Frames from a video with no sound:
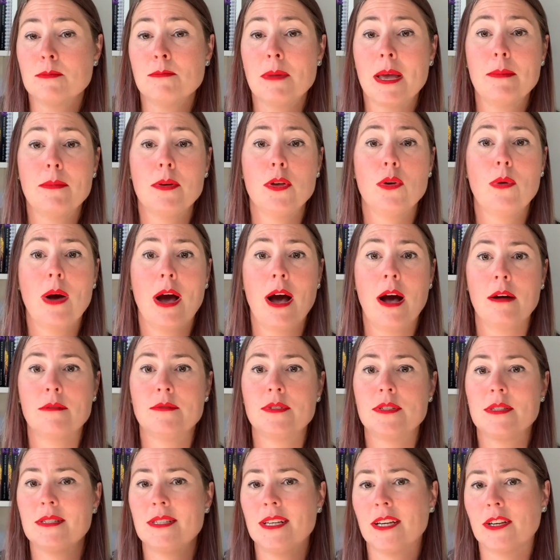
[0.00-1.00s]
Maybe you have
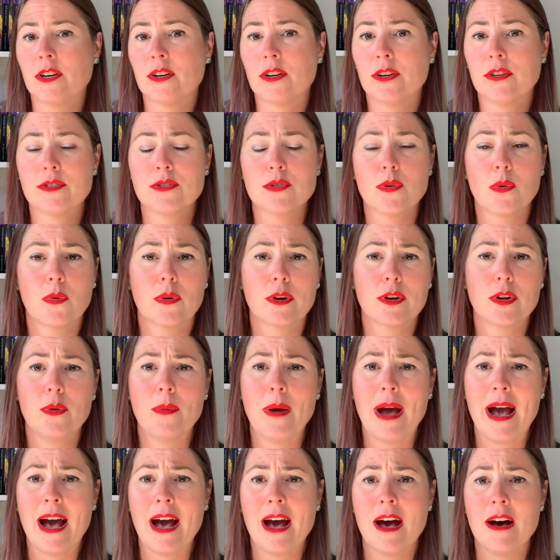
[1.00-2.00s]
stickers or you
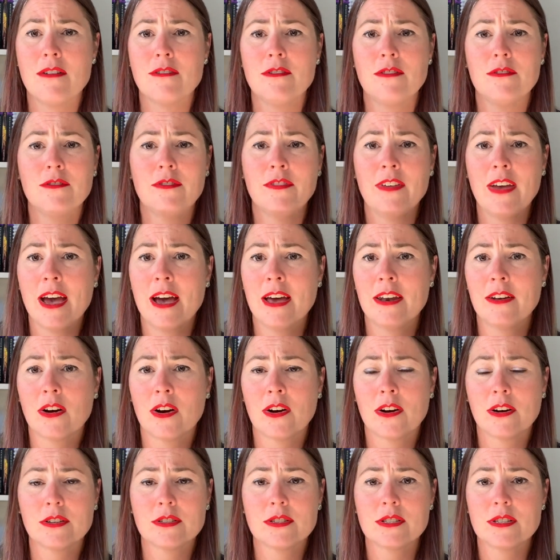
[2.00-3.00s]
have fan
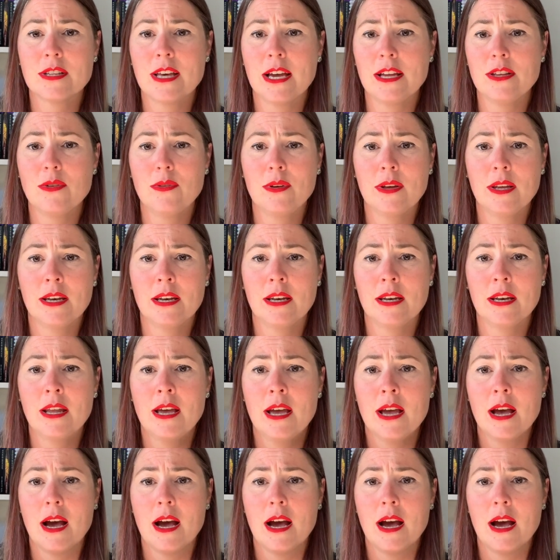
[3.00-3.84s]
art that you can